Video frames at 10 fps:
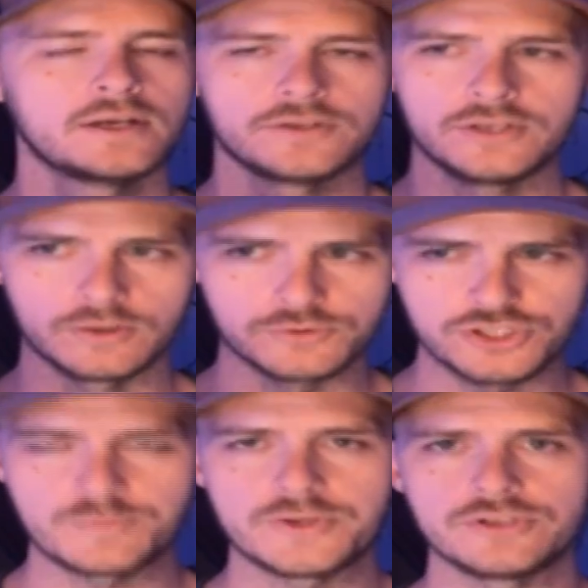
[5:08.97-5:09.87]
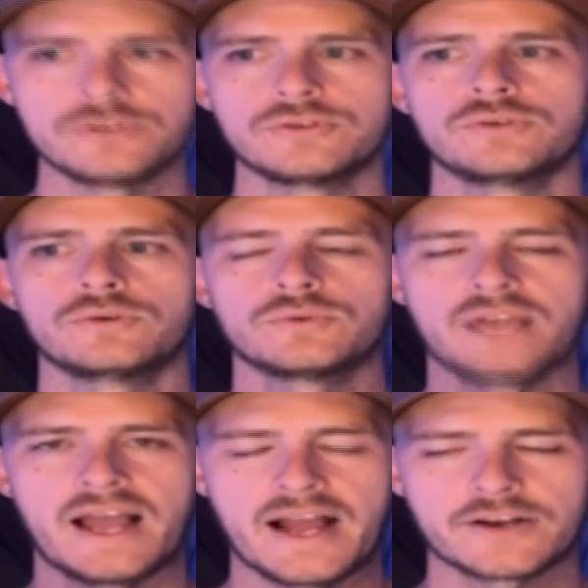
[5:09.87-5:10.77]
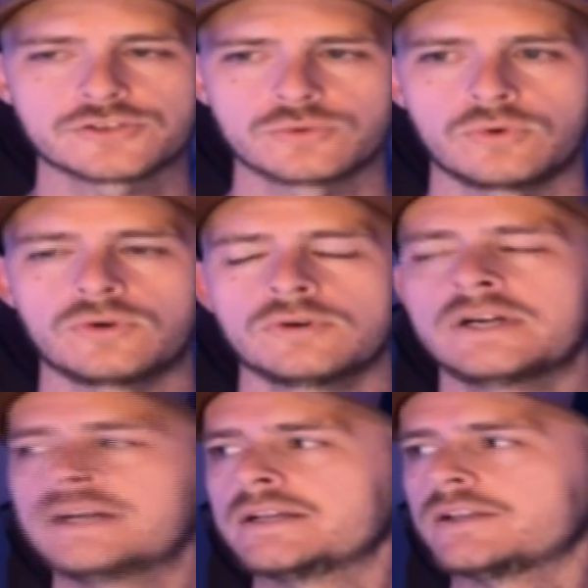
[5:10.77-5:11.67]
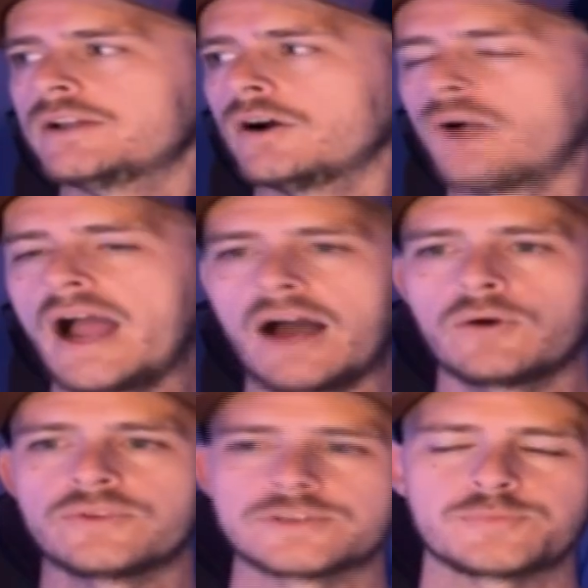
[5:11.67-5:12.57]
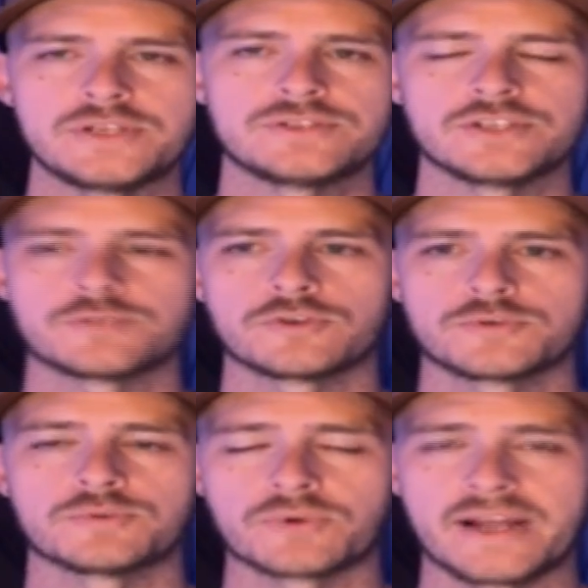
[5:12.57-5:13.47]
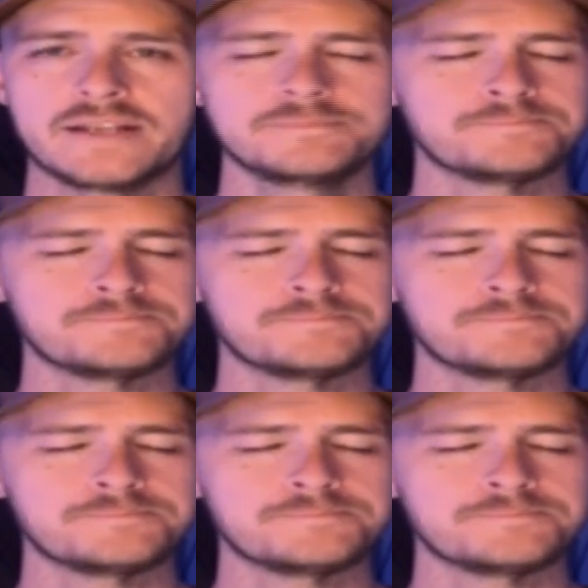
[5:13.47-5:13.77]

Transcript: GPU, the actual, how this PC is supposed to be ran,